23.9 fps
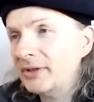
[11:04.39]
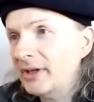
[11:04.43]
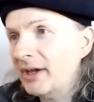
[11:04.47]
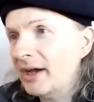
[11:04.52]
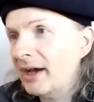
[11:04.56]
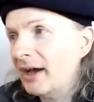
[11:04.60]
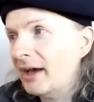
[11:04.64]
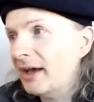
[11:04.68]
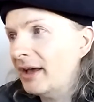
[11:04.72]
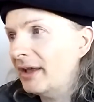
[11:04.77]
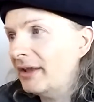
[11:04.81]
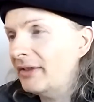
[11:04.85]

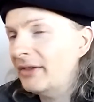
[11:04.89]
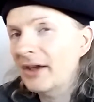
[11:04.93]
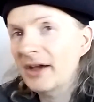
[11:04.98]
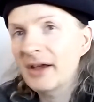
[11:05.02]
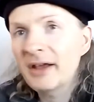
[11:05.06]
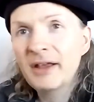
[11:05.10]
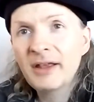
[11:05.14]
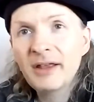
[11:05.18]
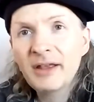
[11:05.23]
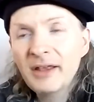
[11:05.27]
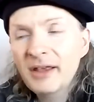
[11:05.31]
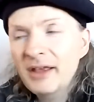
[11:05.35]
Yeah, that
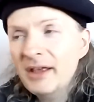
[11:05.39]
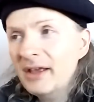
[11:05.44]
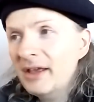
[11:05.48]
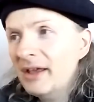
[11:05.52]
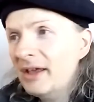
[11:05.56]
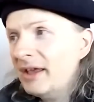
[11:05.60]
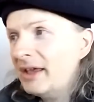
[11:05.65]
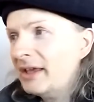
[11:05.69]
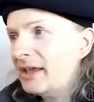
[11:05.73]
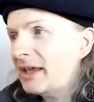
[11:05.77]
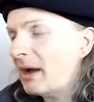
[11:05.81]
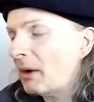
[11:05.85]

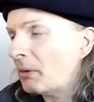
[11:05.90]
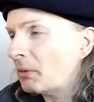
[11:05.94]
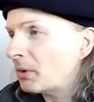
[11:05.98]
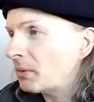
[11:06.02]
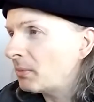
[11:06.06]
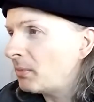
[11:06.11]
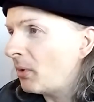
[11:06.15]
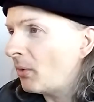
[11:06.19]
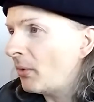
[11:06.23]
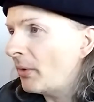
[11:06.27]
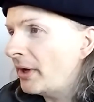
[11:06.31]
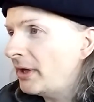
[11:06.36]

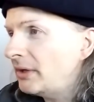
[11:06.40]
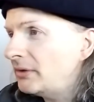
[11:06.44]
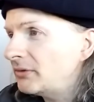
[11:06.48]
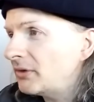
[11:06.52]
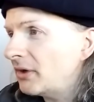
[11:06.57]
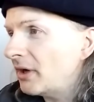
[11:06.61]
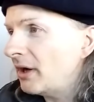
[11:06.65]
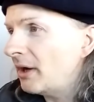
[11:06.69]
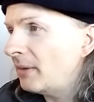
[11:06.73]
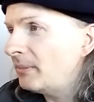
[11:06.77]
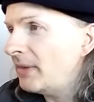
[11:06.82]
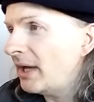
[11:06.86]
counterpoint.
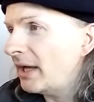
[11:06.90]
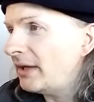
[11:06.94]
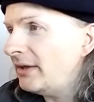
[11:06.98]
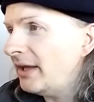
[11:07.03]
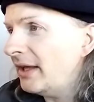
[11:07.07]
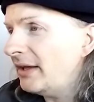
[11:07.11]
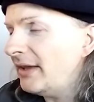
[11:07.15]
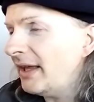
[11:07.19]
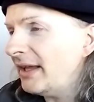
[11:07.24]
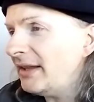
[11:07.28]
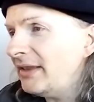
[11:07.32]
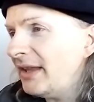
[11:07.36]

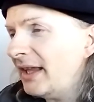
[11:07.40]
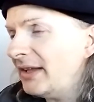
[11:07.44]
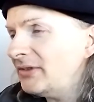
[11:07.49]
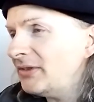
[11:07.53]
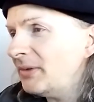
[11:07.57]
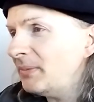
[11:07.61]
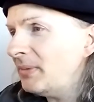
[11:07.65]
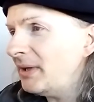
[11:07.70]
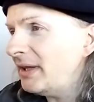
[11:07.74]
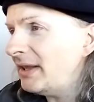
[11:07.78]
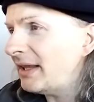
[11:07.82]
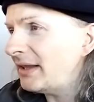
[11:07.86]
Not
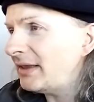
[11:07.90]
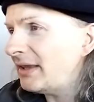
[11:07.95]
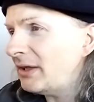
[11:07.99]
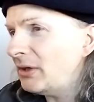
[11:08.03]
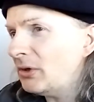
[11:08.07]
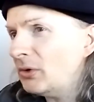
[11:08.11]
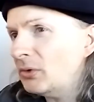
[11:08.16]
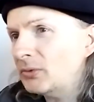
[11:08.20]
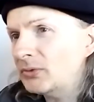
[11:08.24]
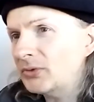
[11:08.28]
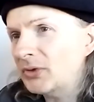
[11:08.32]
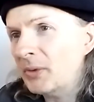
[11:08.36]
something that they
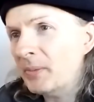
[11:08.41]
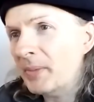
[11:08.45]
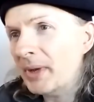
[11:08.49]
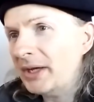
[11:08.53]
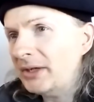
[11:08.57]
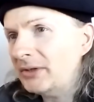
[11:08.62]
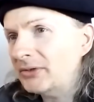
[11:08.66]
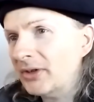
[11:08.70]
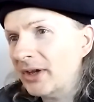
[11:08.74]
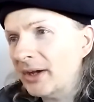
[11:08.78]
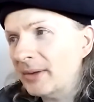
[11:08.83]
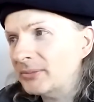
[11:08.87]
do too
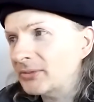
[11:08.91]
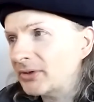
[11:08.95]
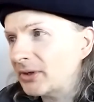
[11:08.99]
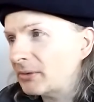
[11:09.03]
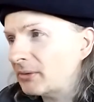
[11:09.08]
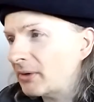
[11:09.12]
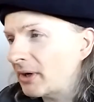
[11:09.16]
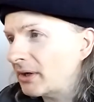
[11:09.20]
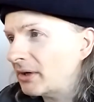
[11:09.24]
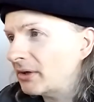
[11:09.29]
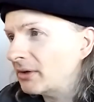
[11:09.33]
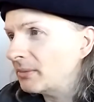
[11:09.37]
many times on
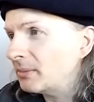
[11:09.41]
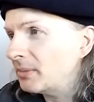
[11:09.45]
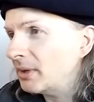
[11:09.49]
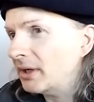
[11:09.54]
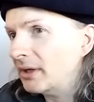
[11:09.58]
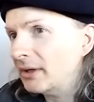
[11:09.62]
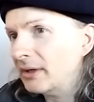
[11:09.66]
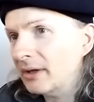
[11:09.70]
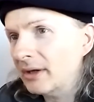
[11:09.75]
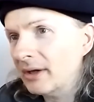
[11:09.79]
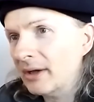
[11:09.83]
record, but